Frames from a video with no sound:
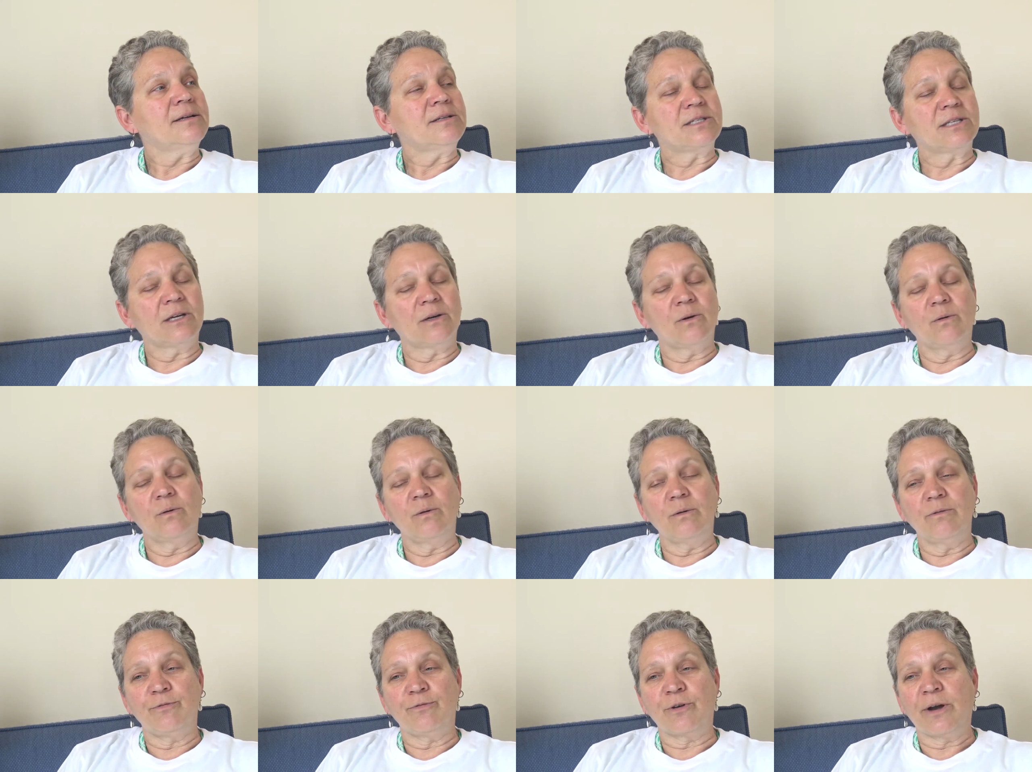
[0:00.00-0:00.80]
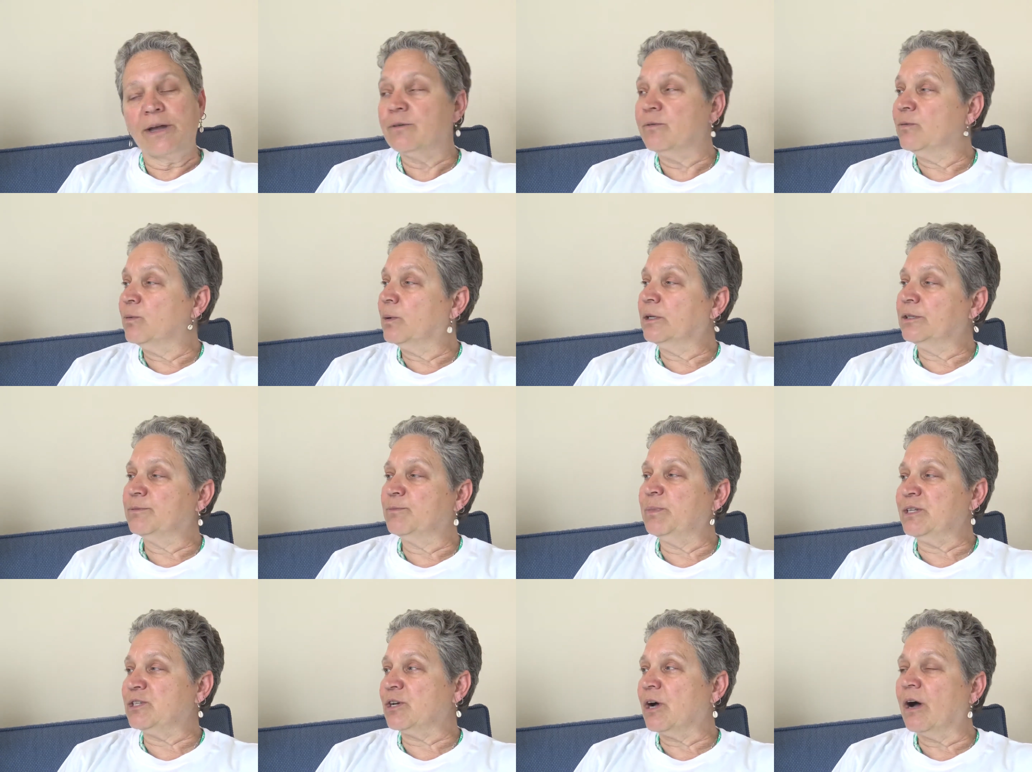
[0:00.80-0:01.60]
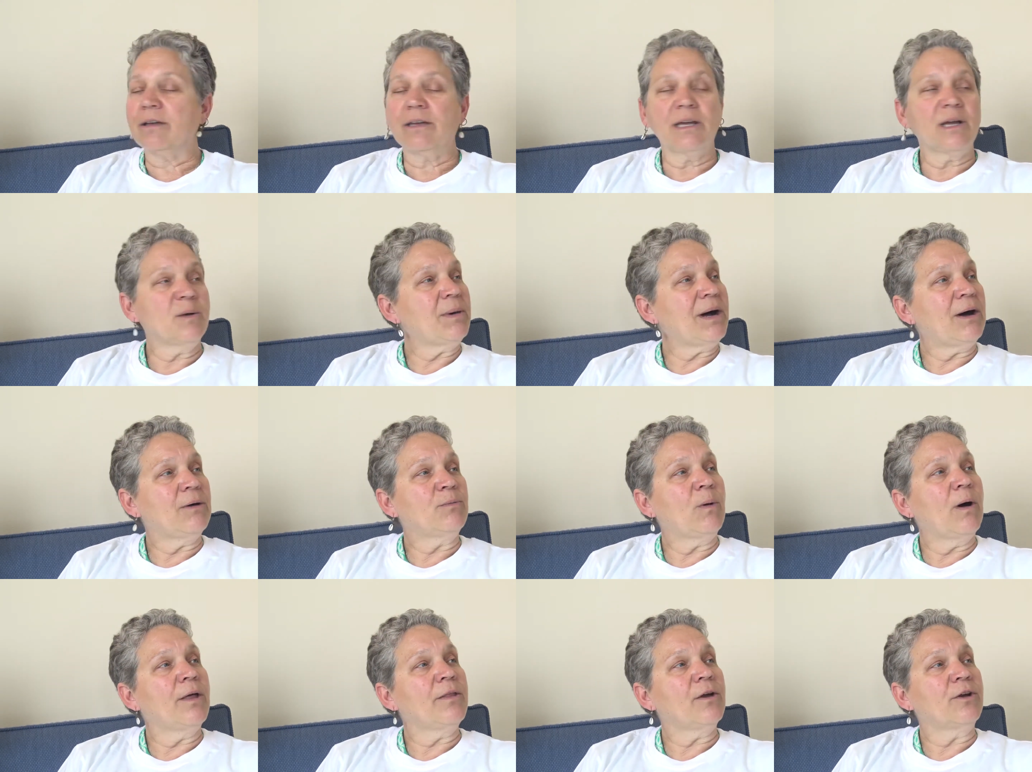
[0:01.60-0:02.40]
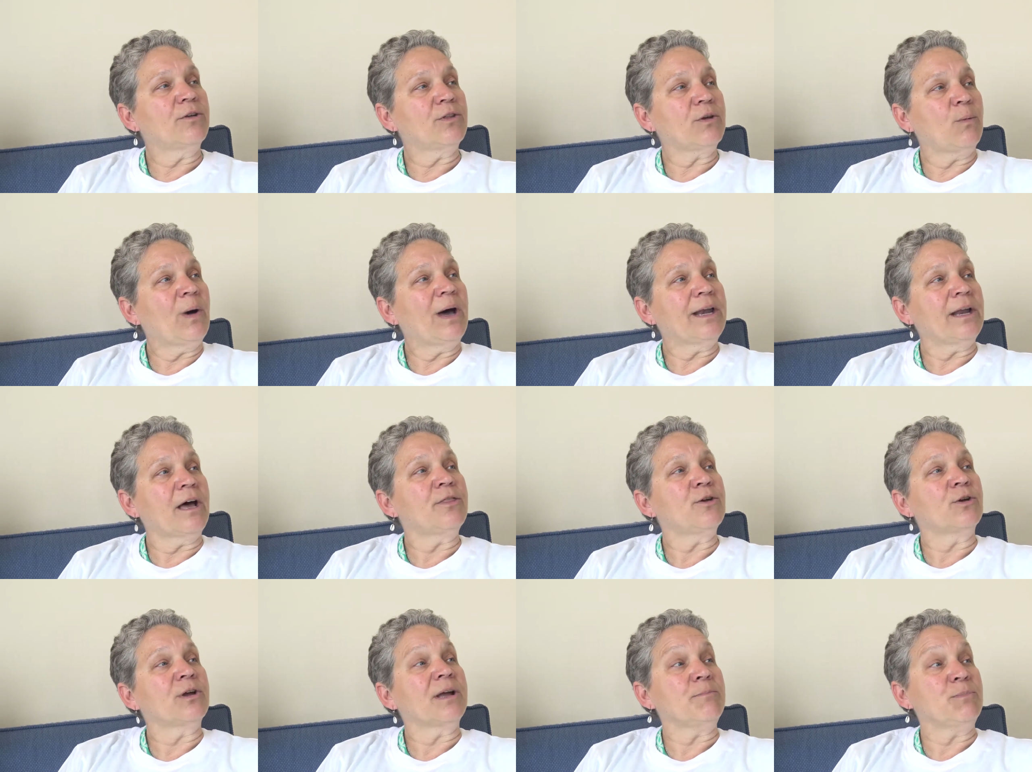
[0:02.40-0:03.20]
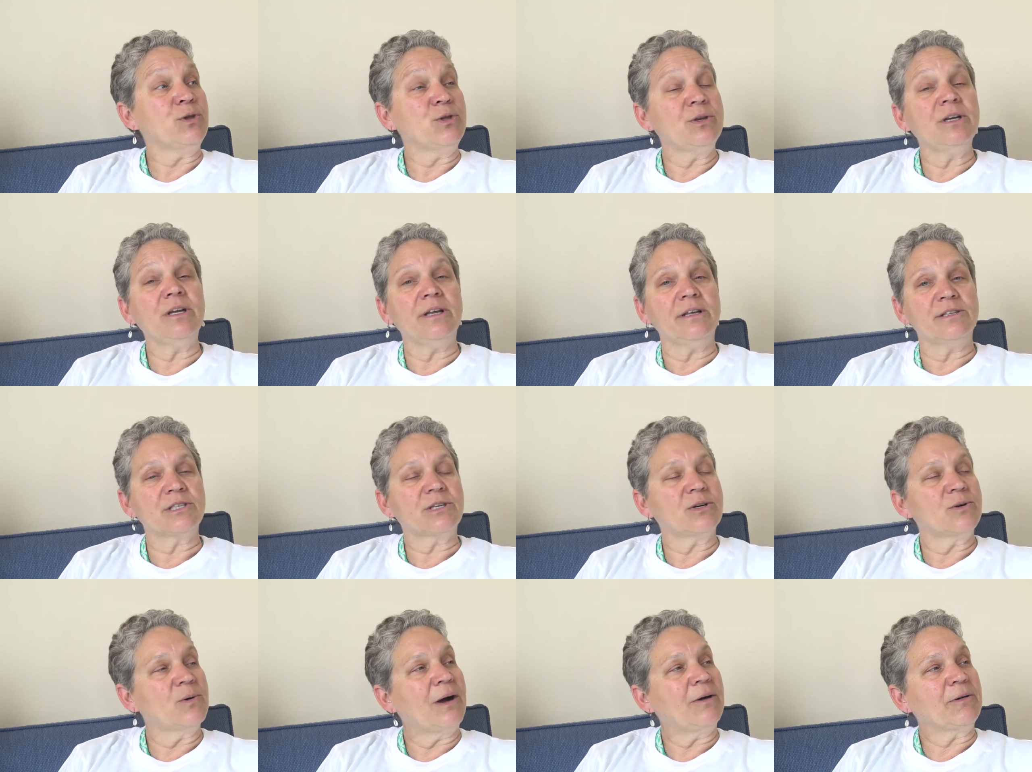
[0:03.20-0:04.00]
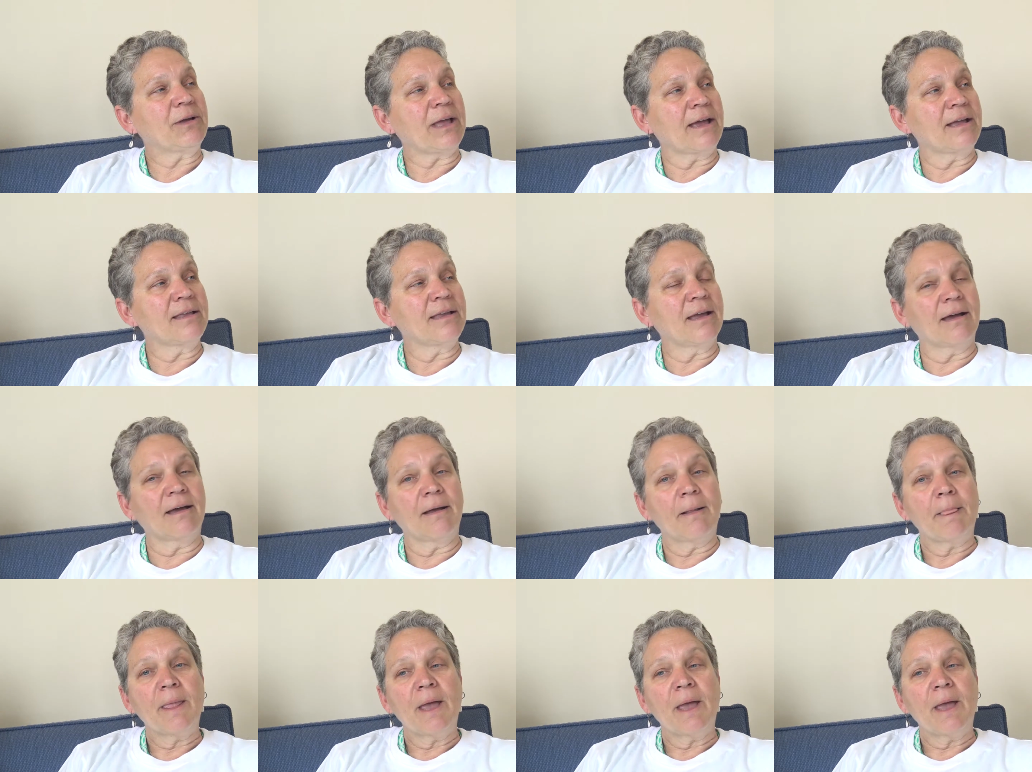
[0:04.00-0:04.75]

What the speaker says: So Fred will be talking about what other communities throughout Kenya